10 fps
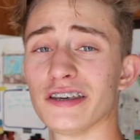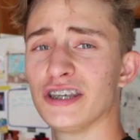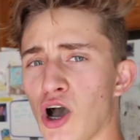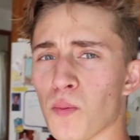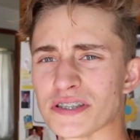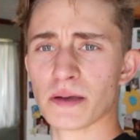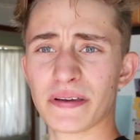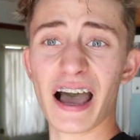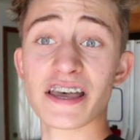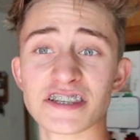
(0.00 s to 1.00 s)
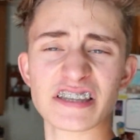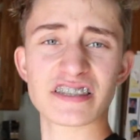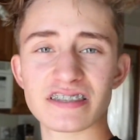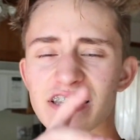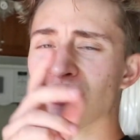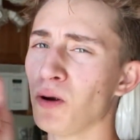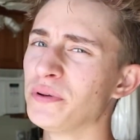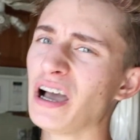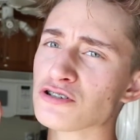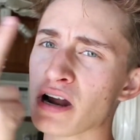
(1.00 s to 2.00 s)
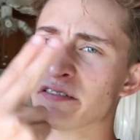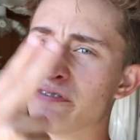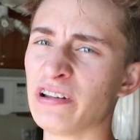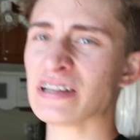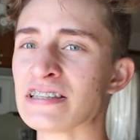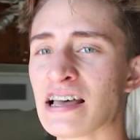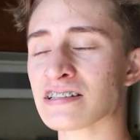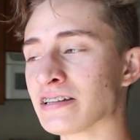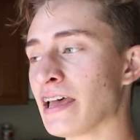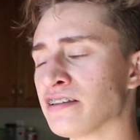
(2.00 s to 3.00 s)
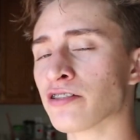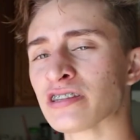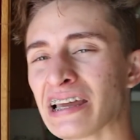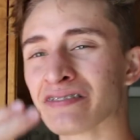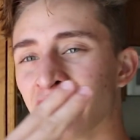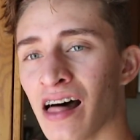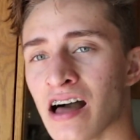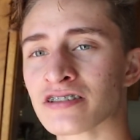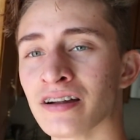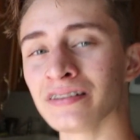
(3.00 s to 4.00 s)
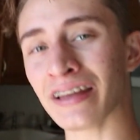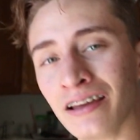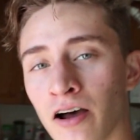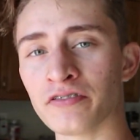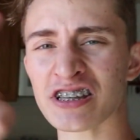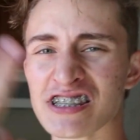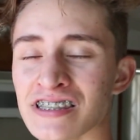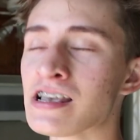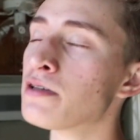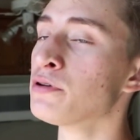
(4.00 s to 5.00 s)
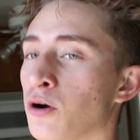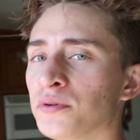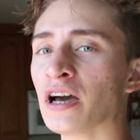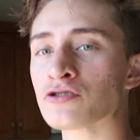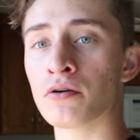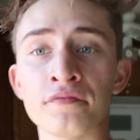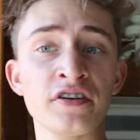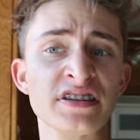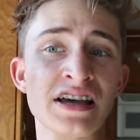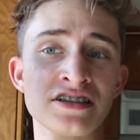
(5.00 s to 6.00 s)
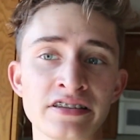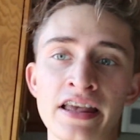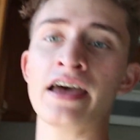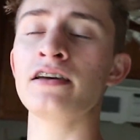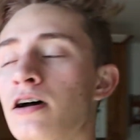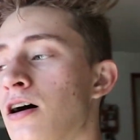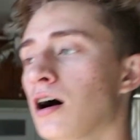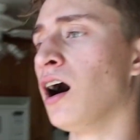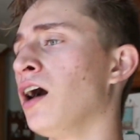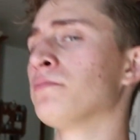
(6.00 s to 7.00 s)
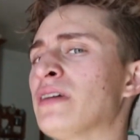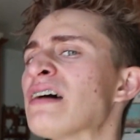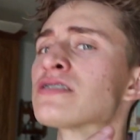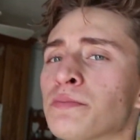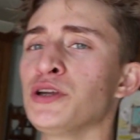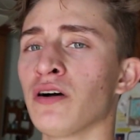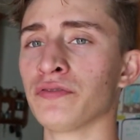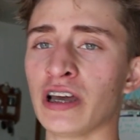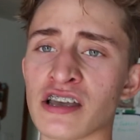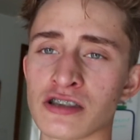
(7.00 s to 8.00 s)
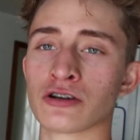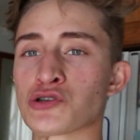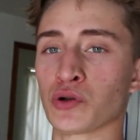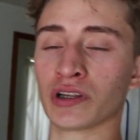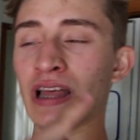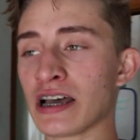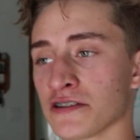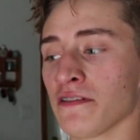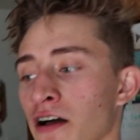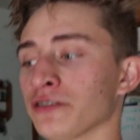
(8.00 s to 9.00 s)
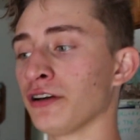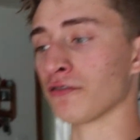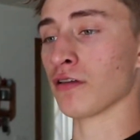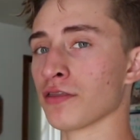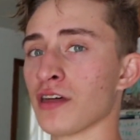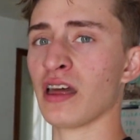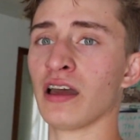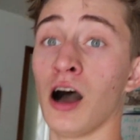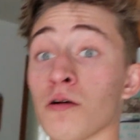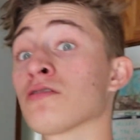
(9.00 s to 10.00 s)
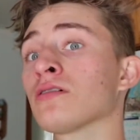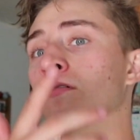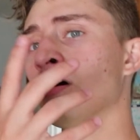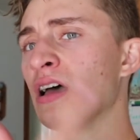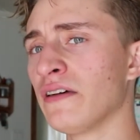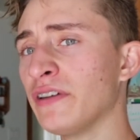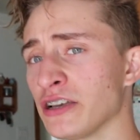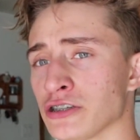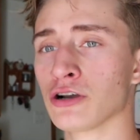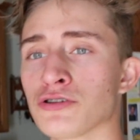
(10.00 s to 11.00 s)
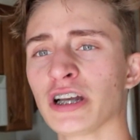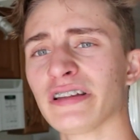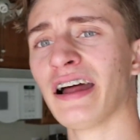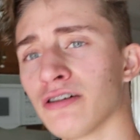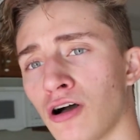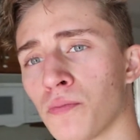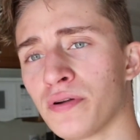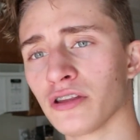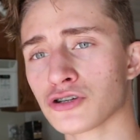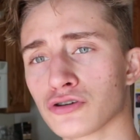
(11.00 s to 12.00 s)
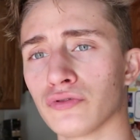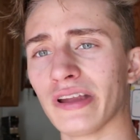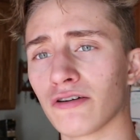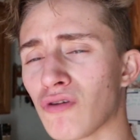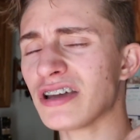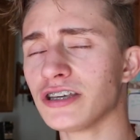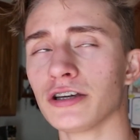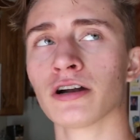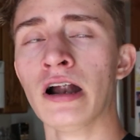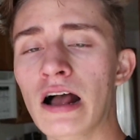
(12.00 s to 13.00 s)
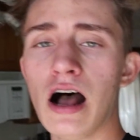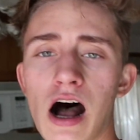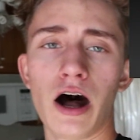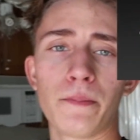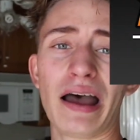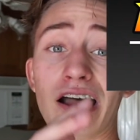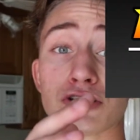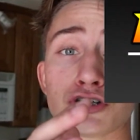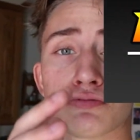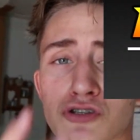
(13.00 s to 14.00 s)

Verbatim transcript: Yo, what's up guys? It's Insane. Hope you guys are having a fantastic day. Another day of the vlogs, another day of excitement. Hope you guys are having a fantastic day. Um, guys, let me know if you guys did enjoy the last vlog and everything. Um, if you guys didn't go check that out, I'll put on the screen like right here. Um, I actually